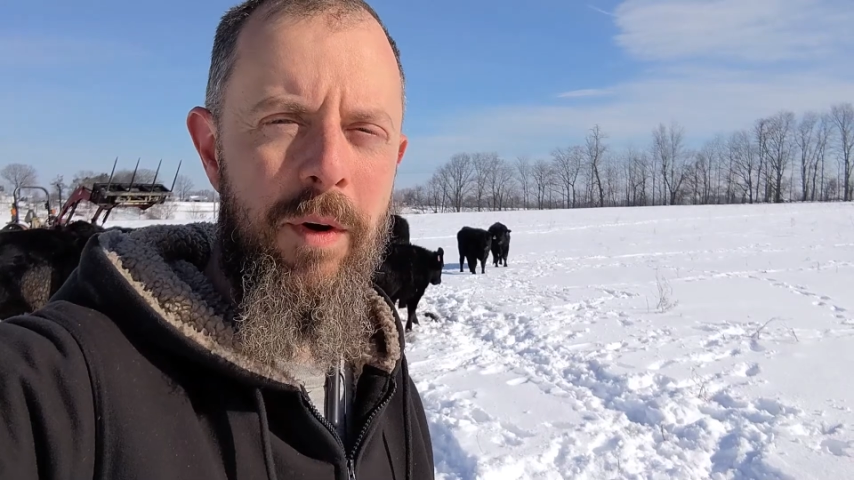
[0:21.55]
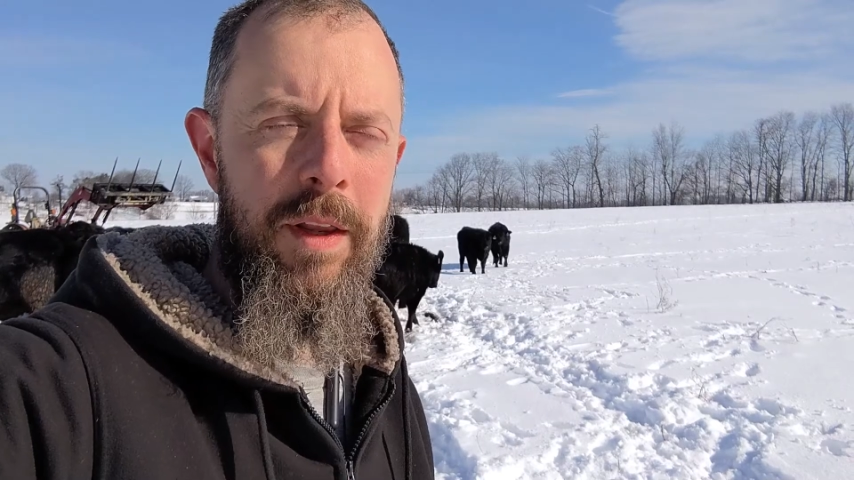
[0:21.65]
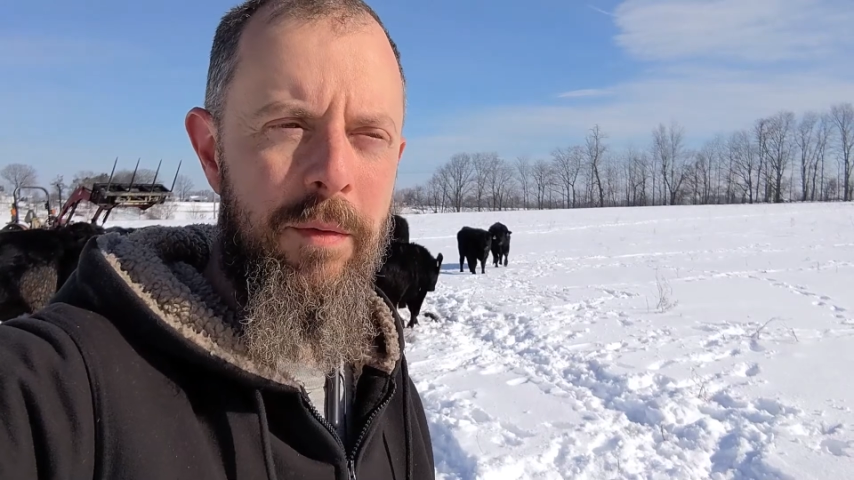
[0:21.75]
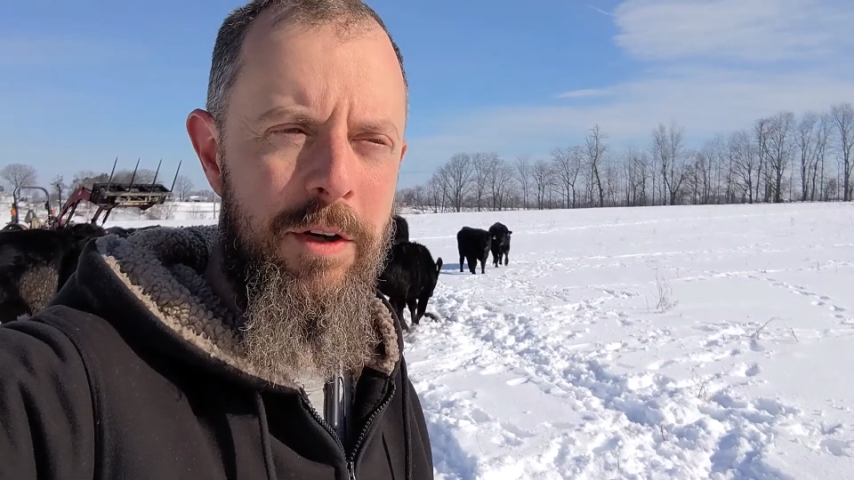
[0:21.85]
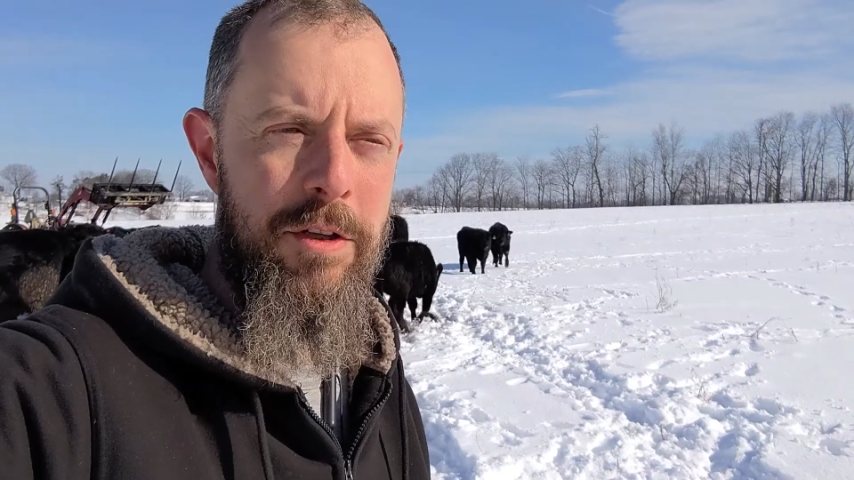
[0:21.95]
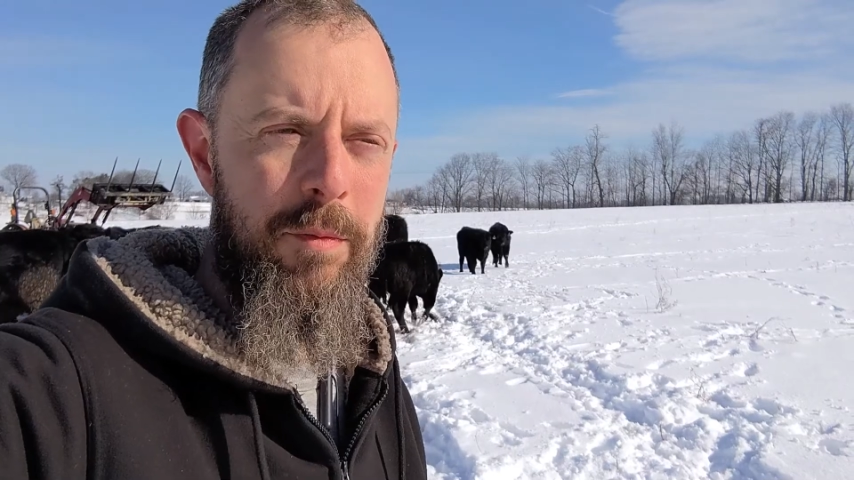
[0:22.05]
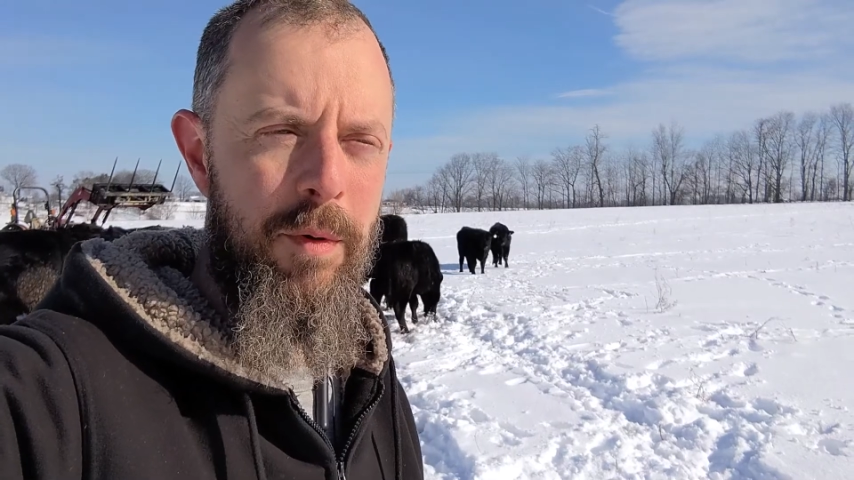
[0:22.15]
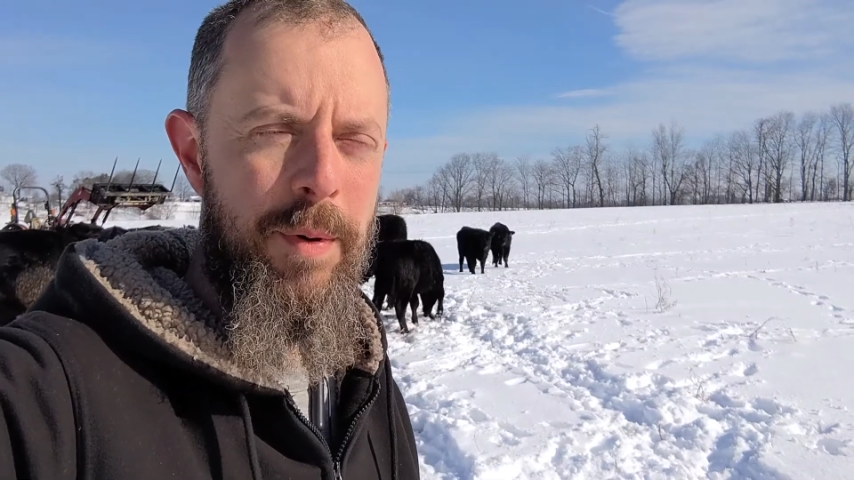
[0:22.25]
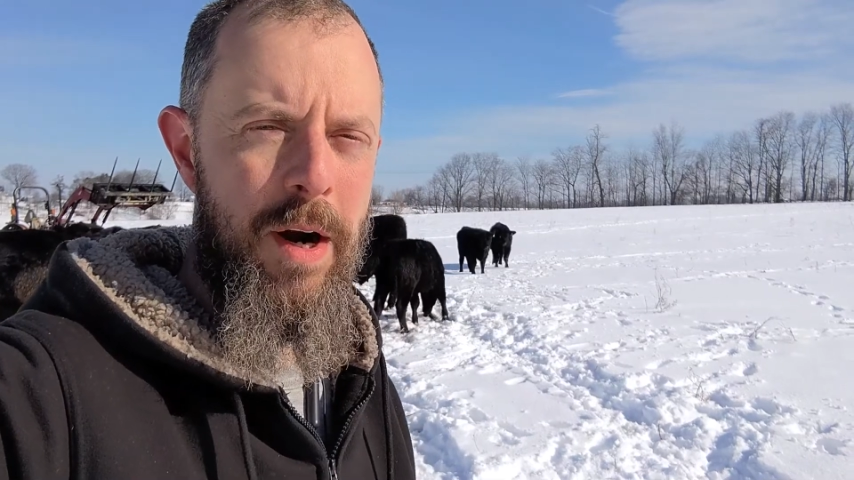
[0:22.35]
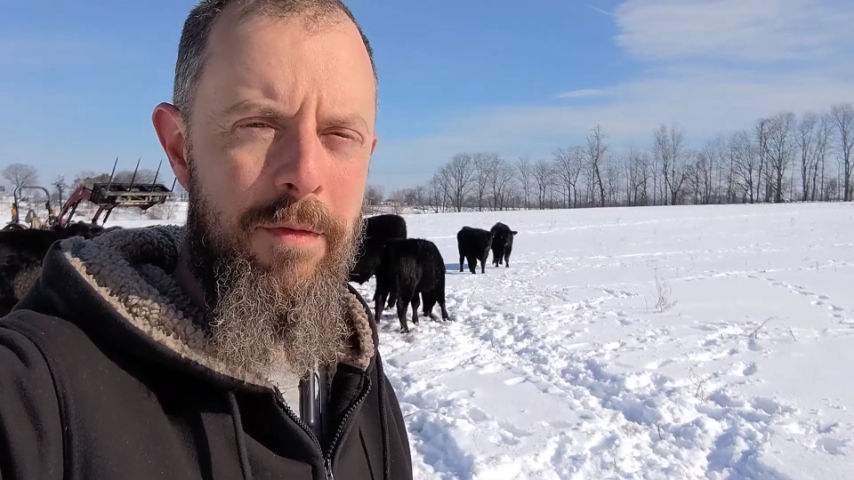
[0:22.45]
one that we should
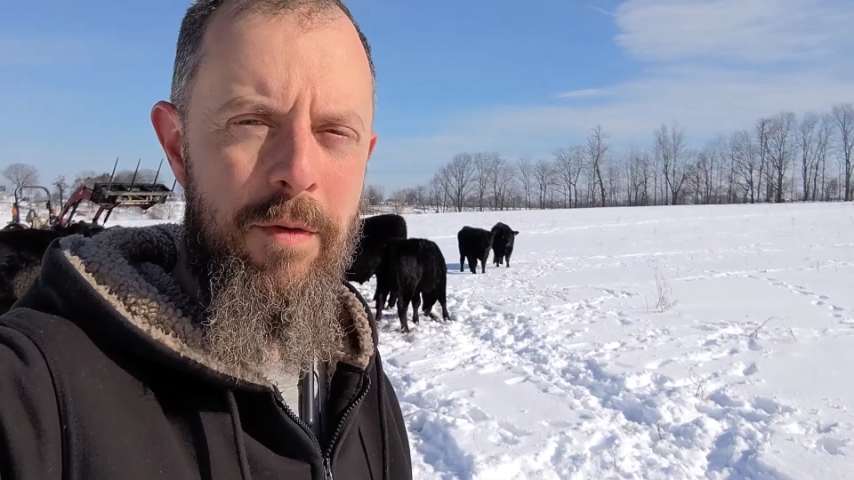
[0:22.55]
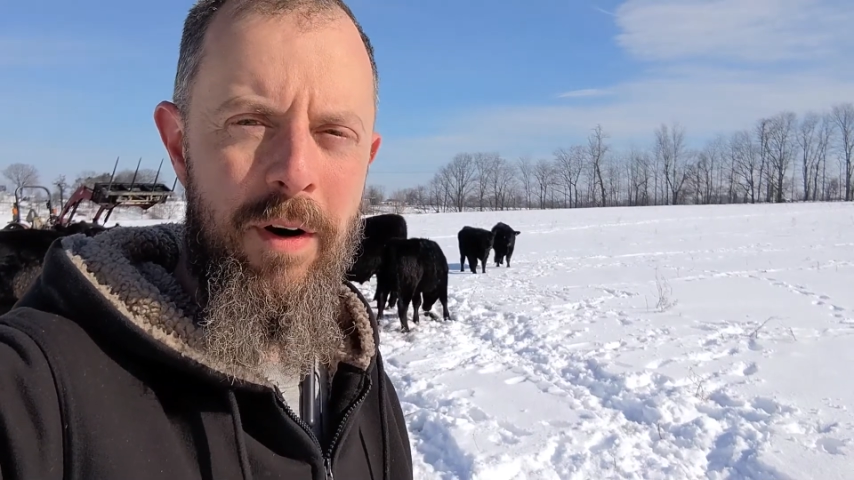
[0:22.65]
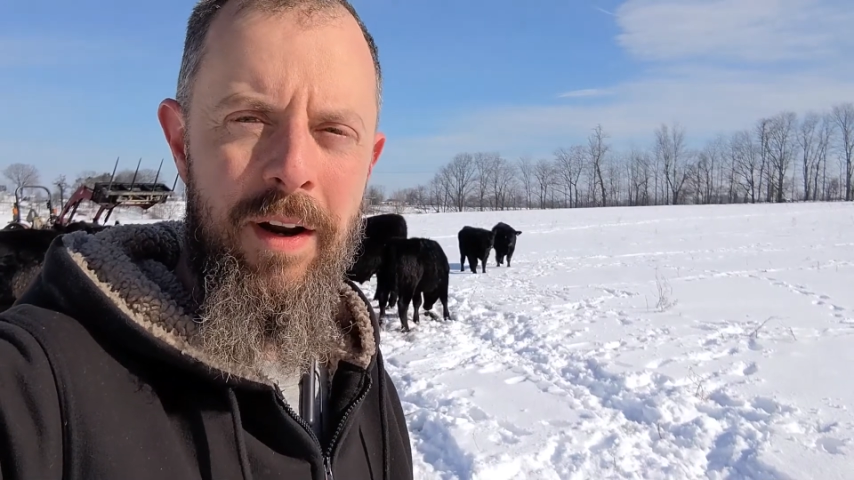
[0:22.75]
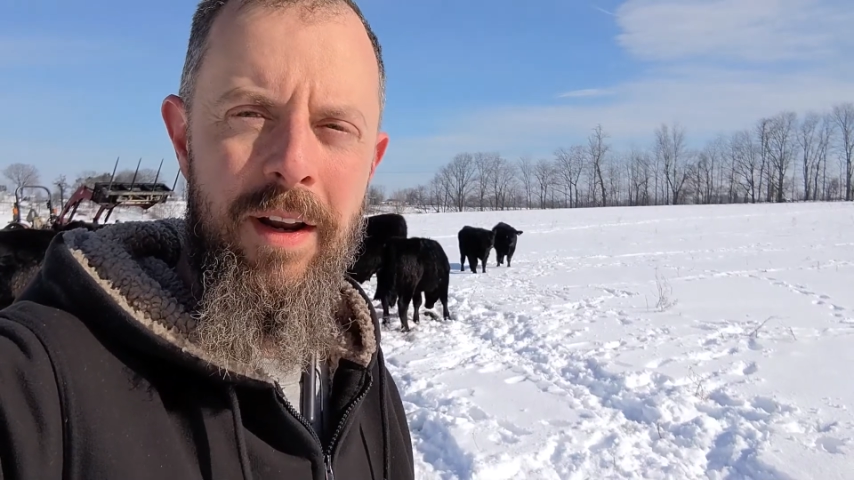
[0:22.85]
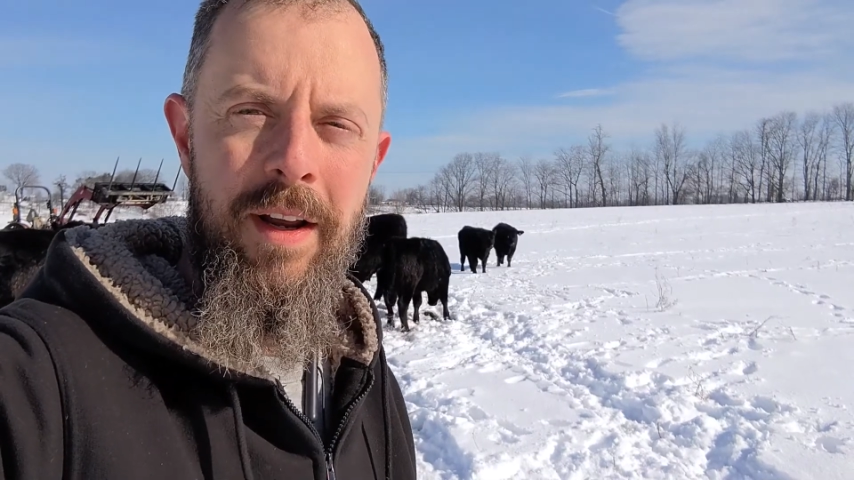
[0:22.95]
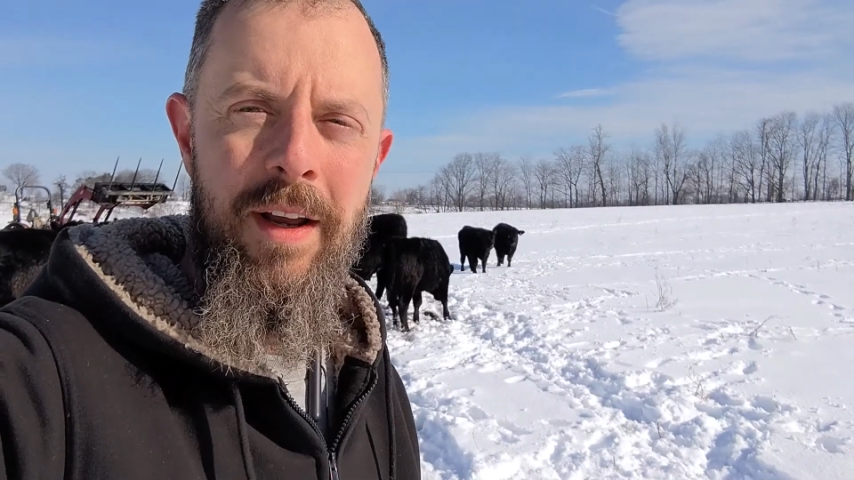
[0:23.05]
prepare for it.